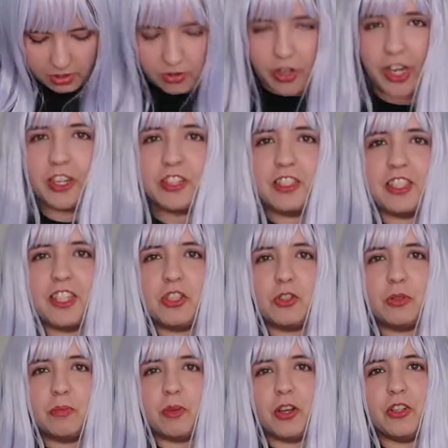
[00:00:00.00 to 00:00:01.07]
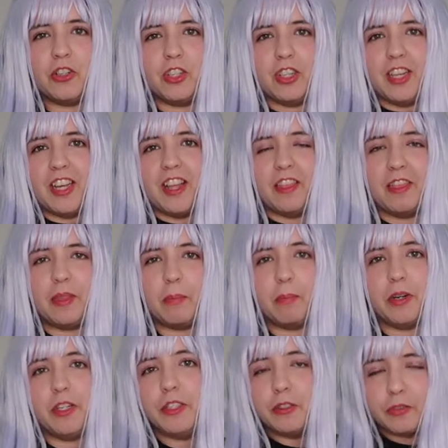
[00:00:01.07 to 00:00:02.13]
You cannot see too much the
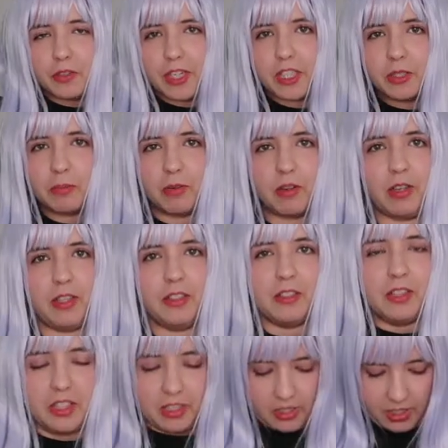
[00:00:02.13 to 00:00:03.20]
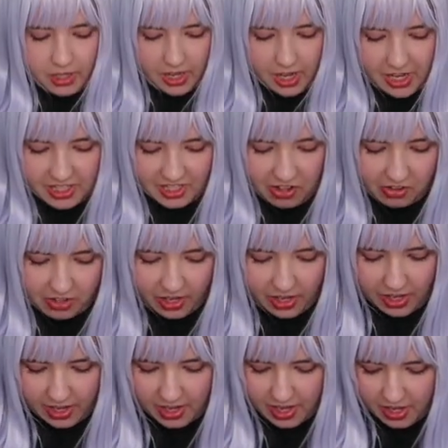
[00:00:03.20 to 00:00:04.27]
bird's face, but it's
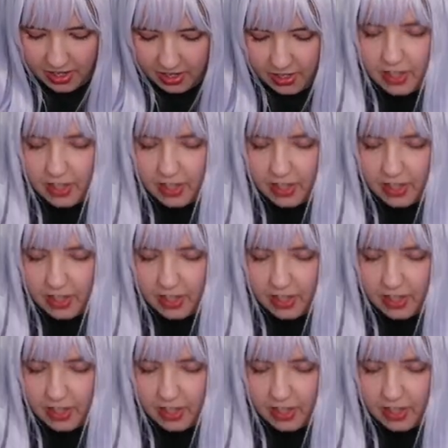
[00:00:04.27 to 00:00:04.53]
okay.